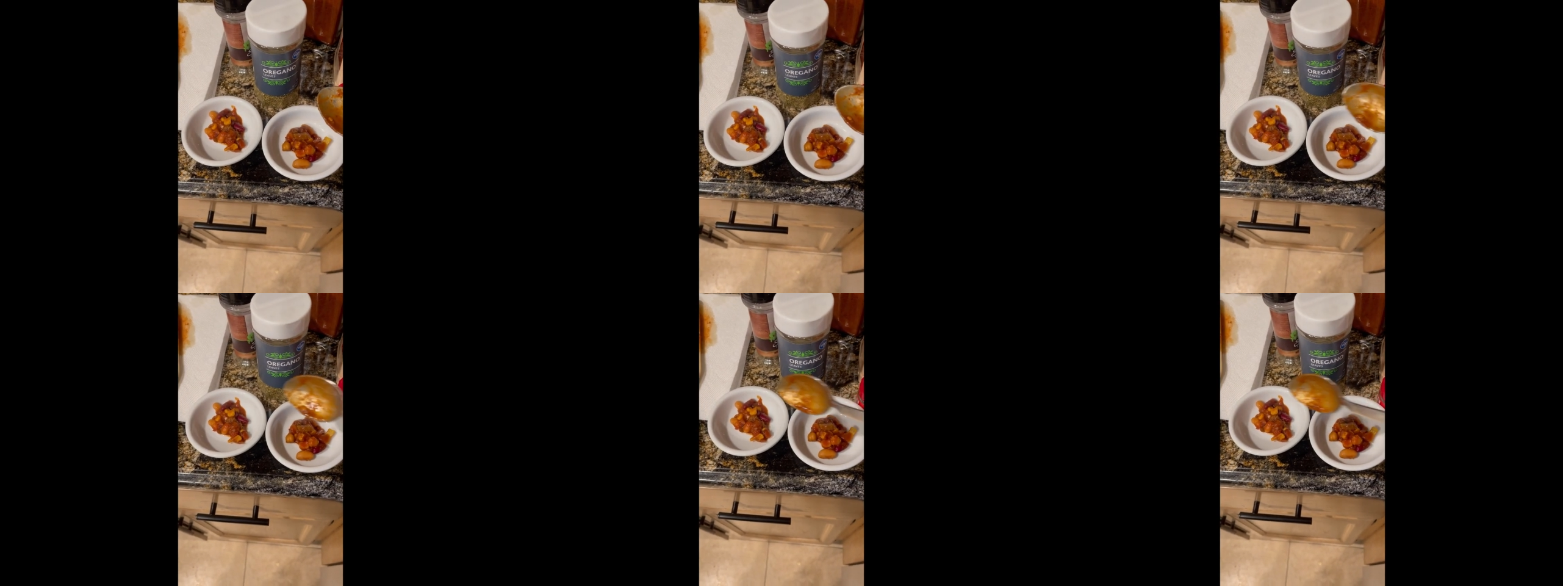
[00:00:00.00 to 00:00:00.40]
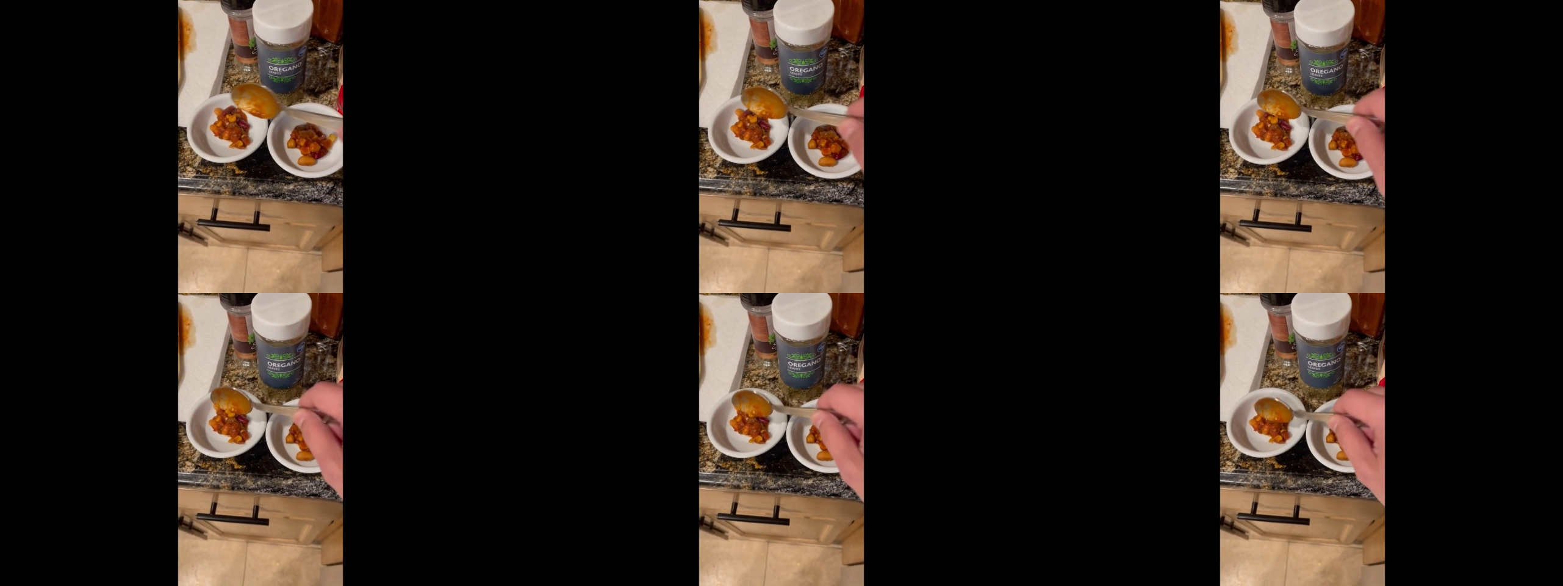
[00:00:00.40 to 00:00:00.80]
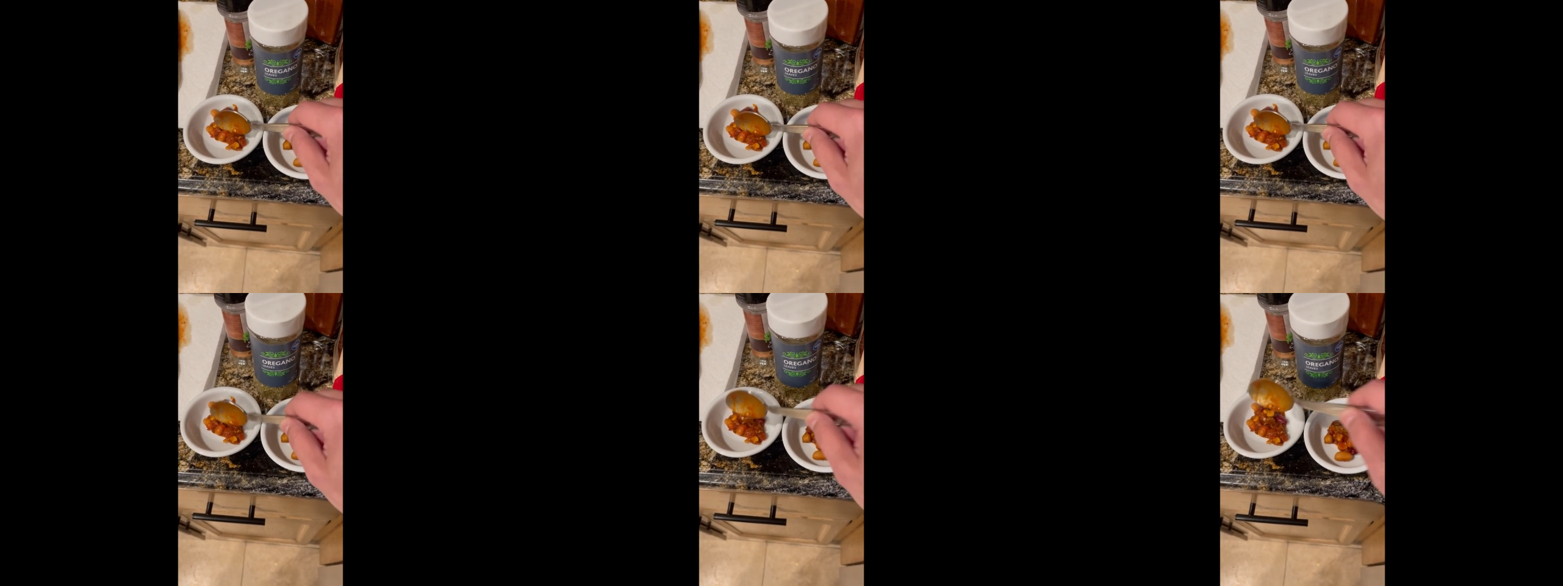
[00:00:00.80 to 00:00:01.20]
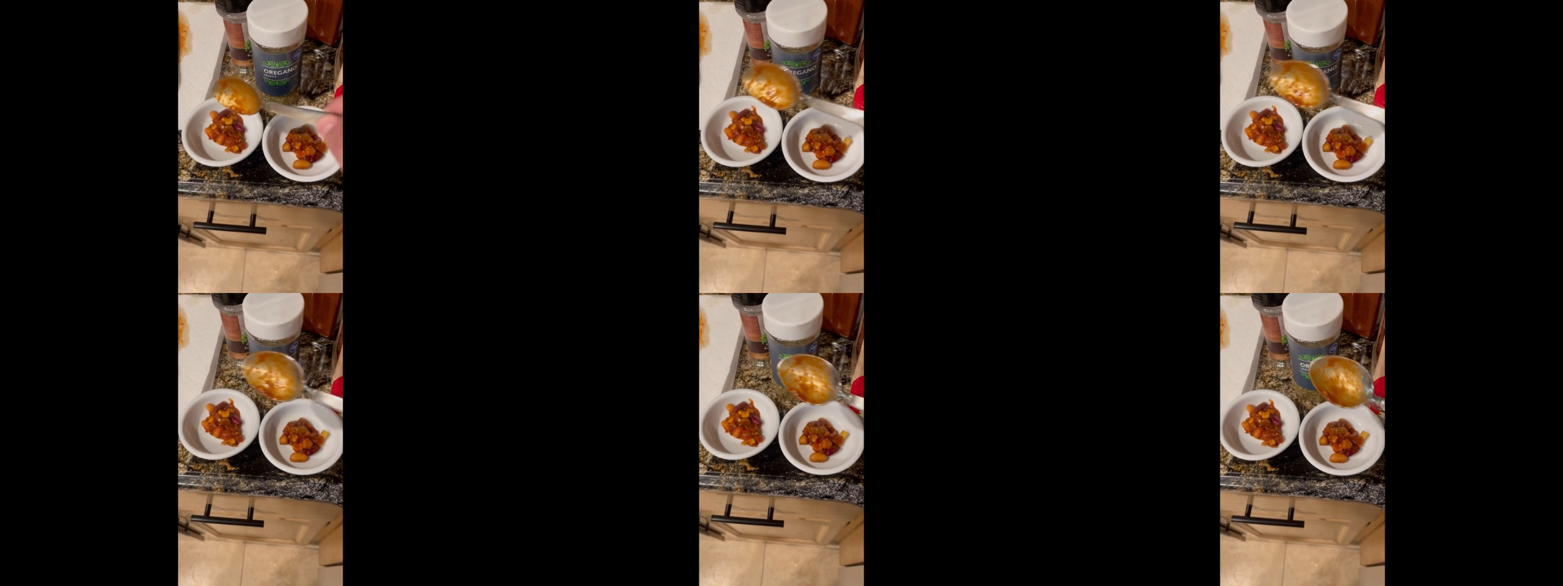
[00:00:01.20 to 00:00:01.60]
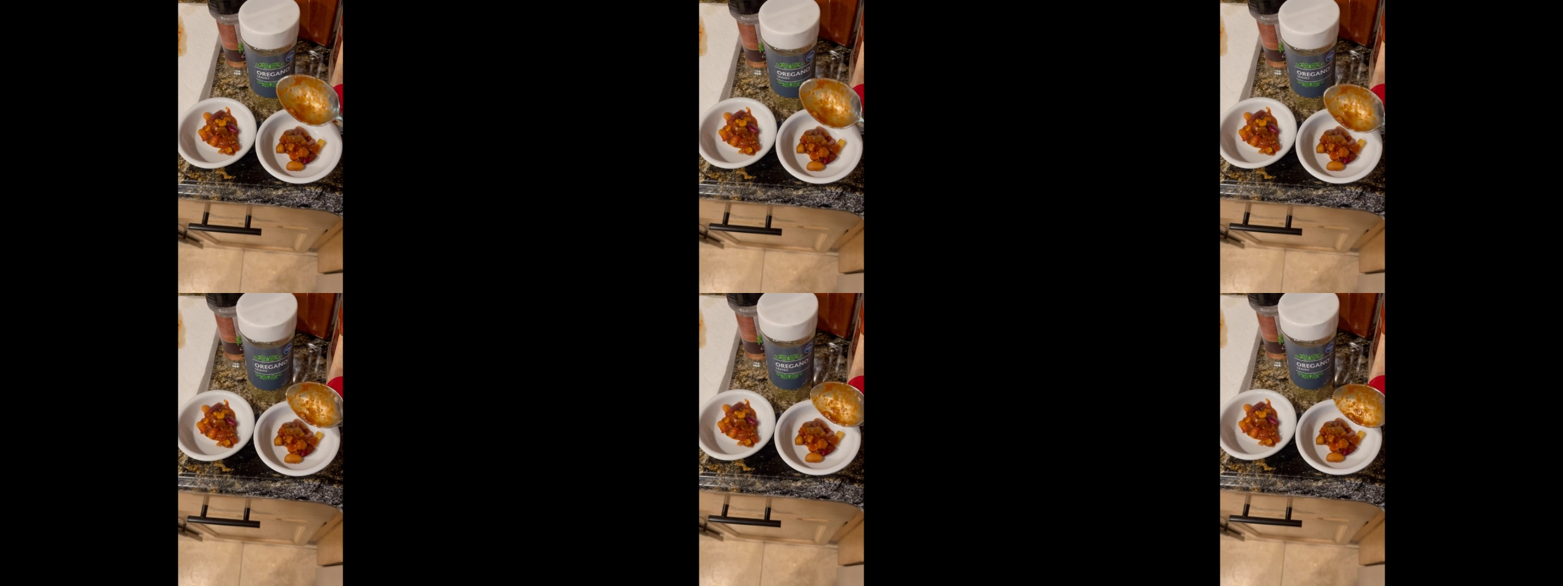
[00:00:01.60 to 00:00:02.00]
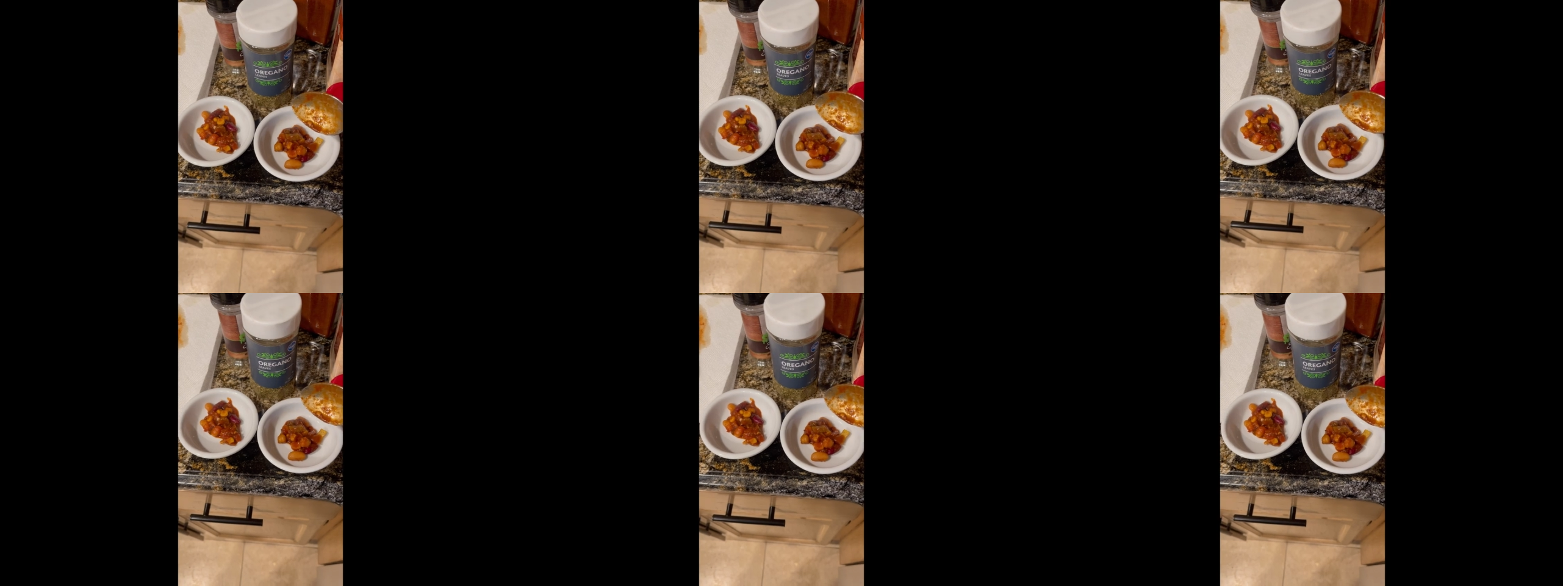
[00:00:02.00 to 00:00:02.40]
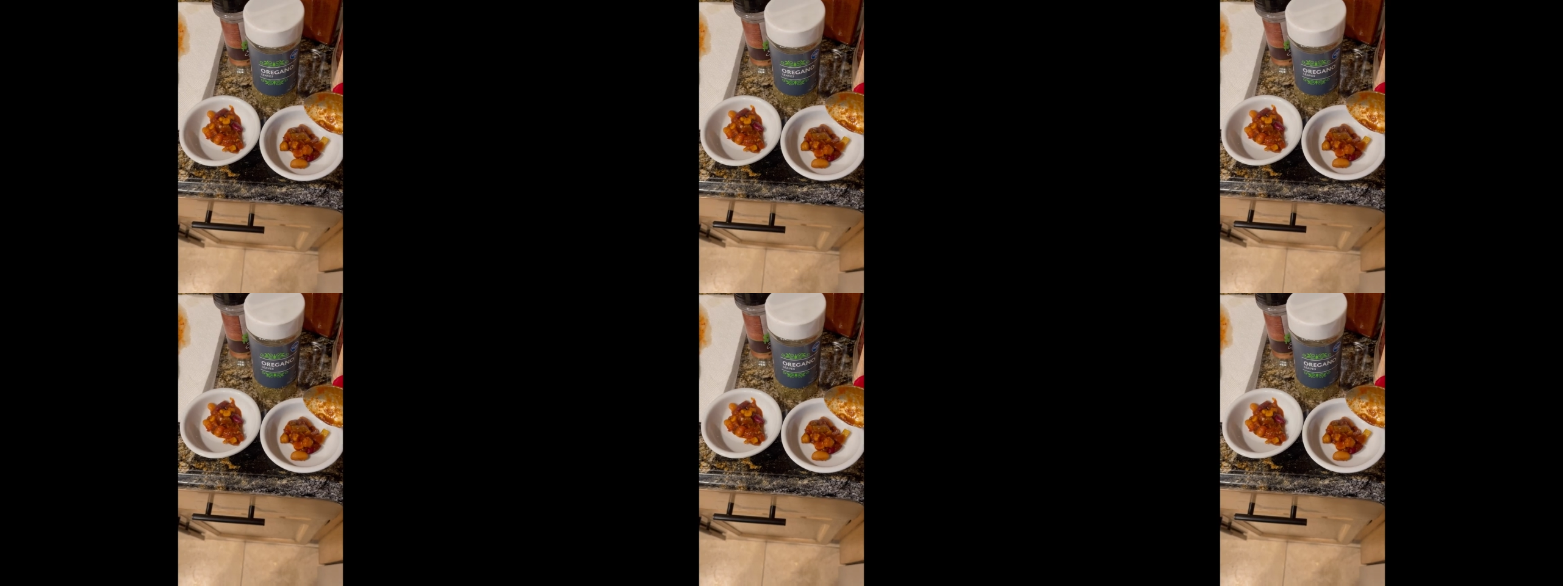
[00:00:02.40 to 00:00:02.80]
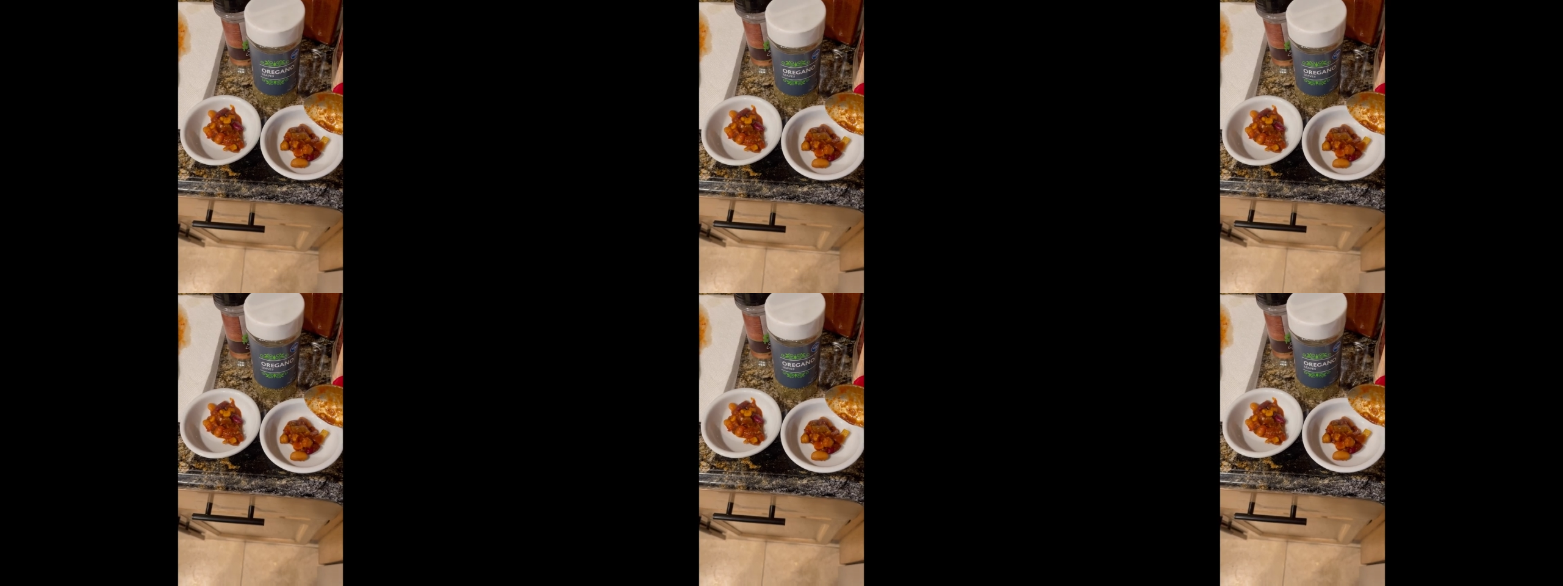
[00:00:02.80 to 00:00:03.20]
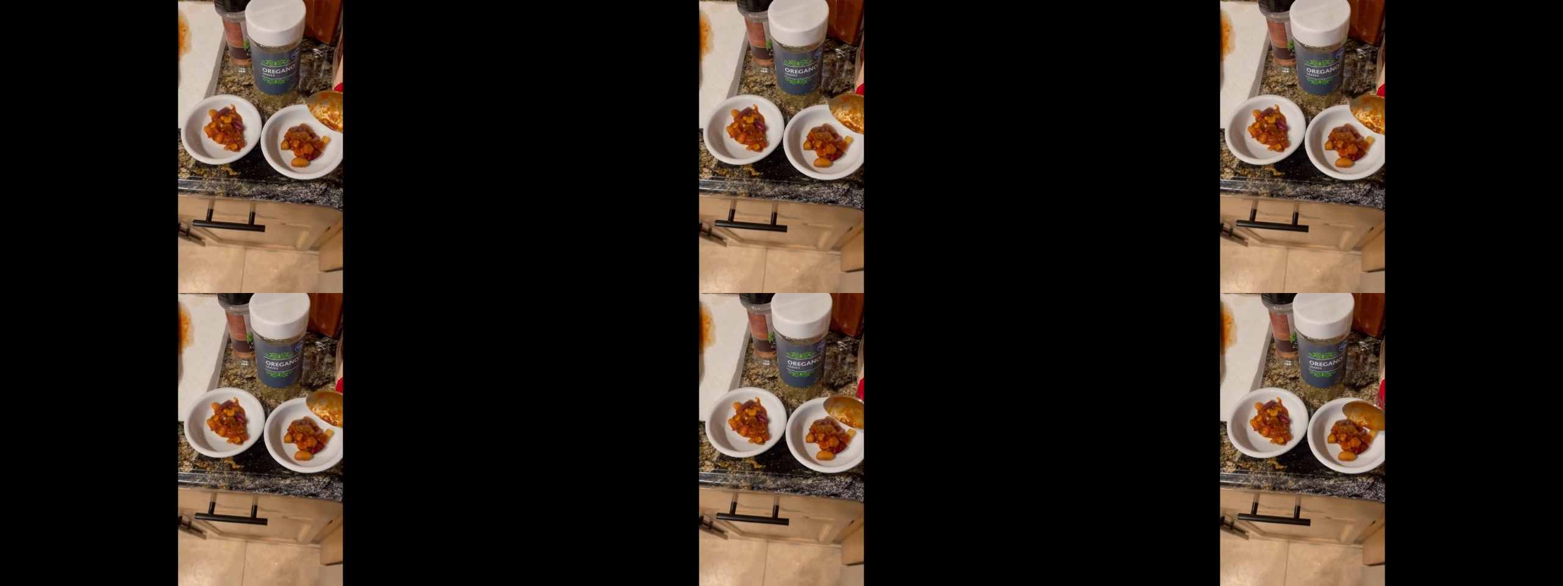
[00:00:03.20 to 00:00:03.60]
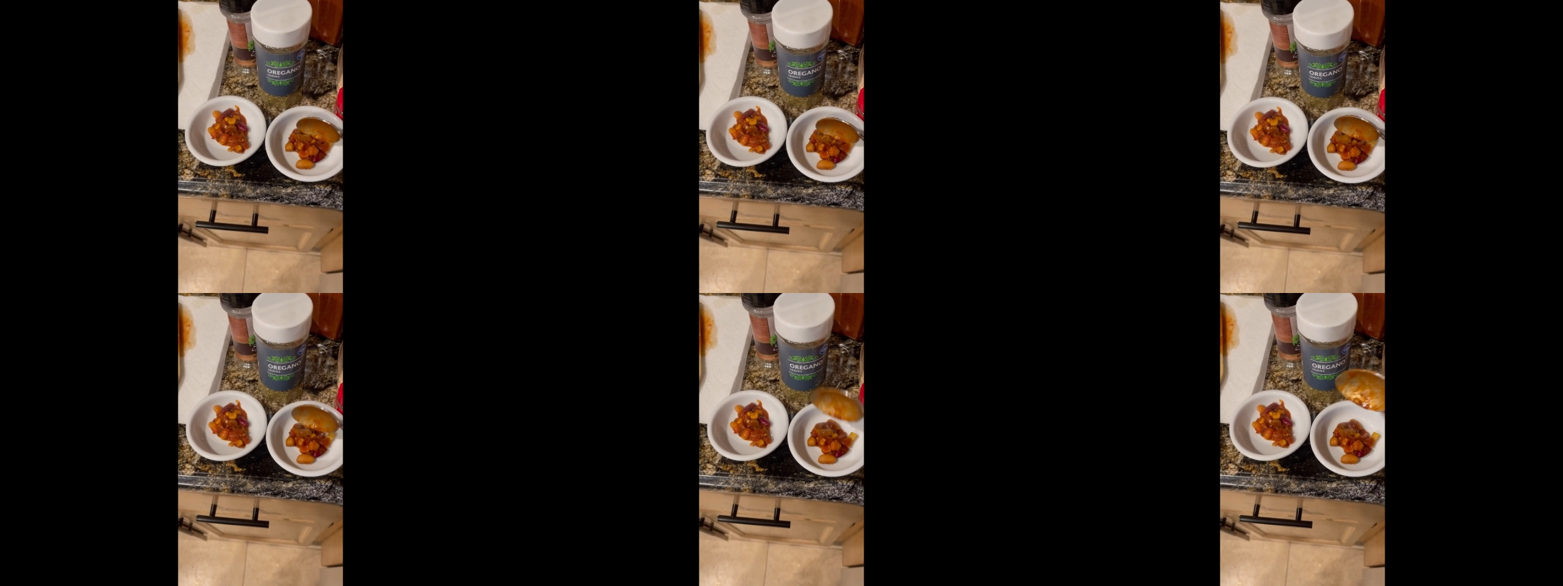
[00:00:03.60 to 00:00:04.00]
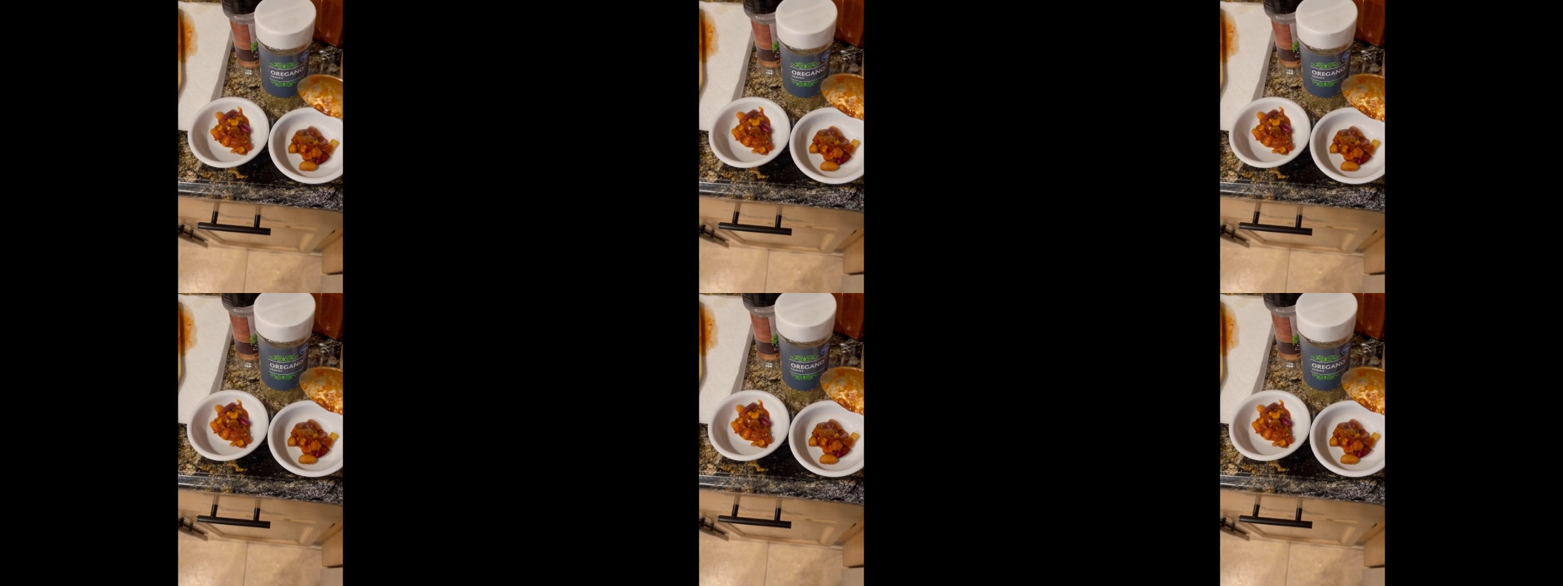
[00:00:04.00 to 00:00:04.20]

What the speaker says: [unreadable: no face in view]